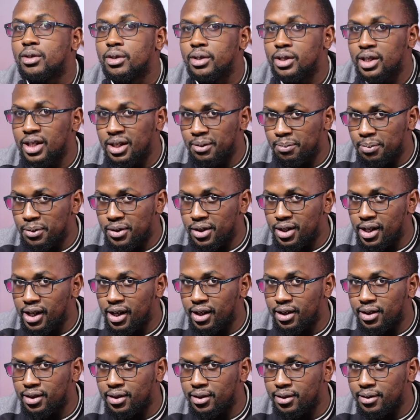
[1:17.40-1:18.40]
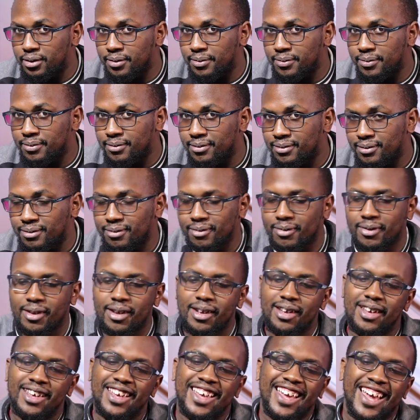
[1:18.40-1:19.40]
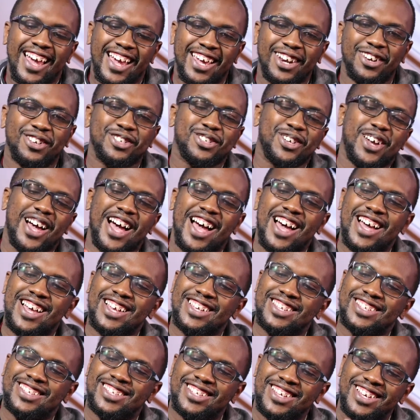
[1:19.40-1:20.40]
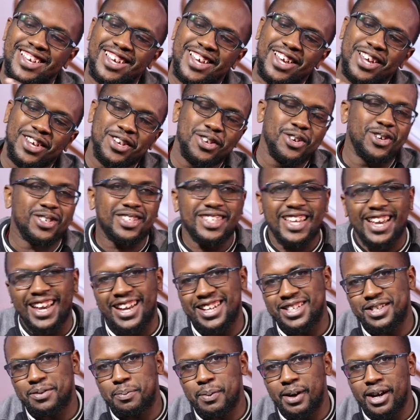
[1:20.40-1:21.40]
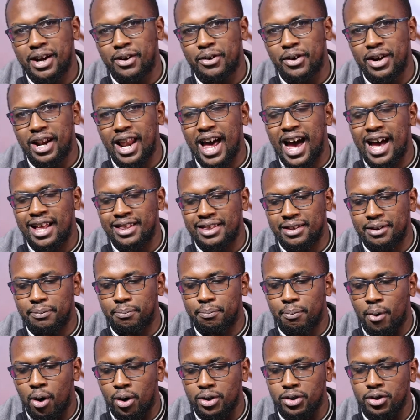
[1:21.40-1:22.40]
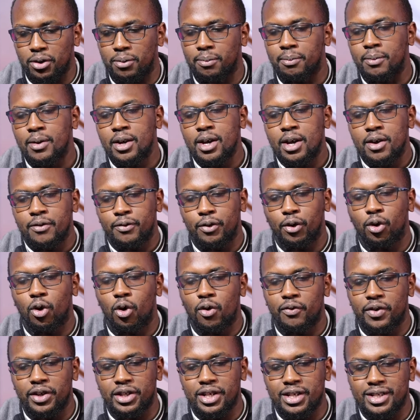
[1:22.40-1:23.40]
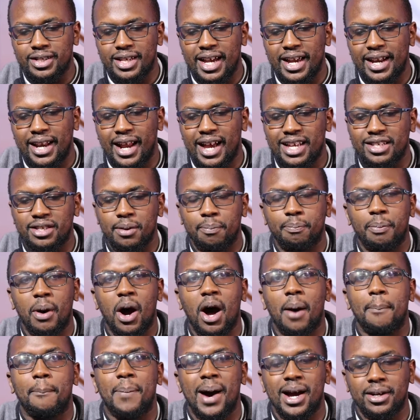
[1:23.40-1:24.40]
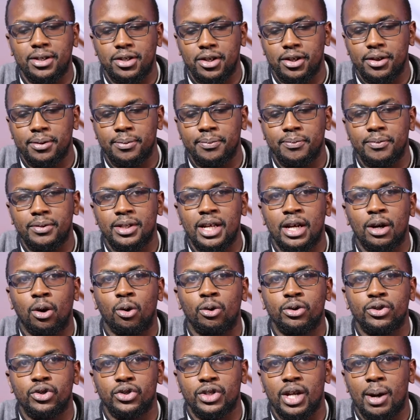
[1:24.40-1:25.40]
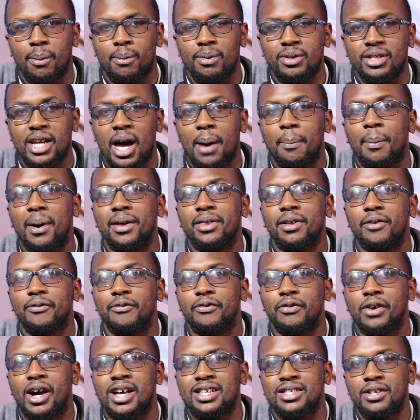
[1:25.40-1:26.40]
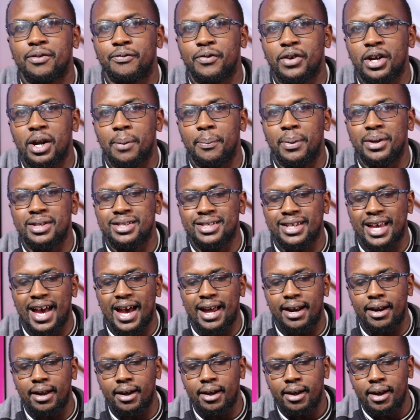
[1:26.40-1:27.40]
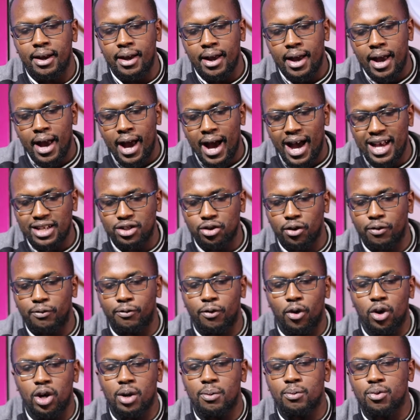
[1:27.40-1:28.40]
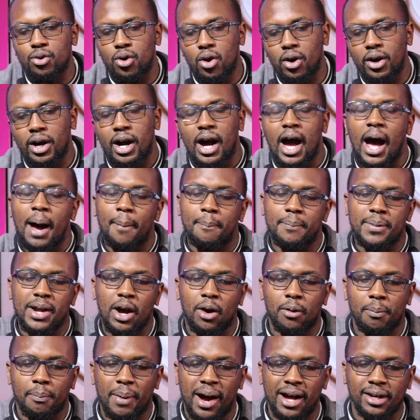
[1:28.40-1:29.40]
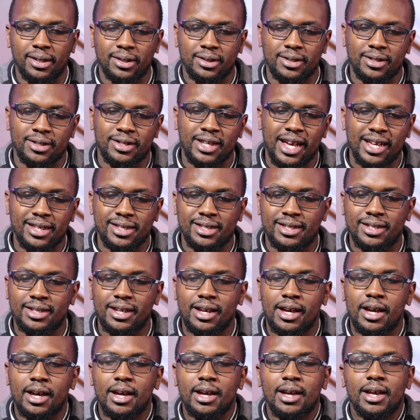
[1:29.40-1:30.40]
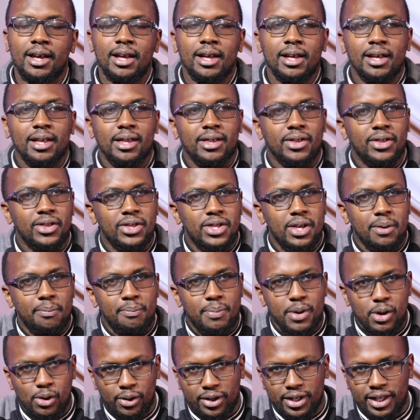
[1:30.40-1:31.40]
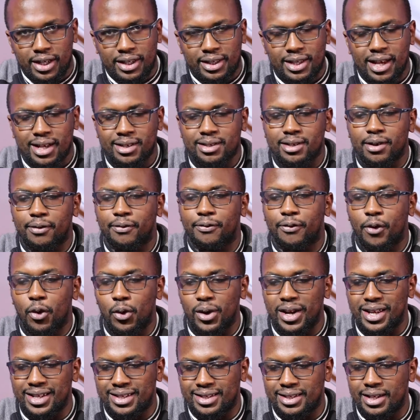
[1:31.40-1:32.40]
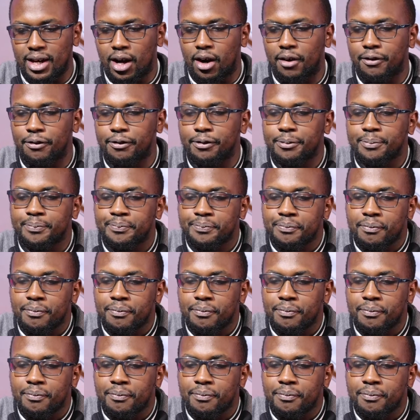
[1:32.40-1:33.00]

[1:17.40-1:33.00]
deep state. And it also has your second speaker grill at the bottom. If you go over the side, it has the power button that also doubles up as the fingerprint scanner. Has your volume rocker up-down buttons. That's the beauty. That's the phone itself.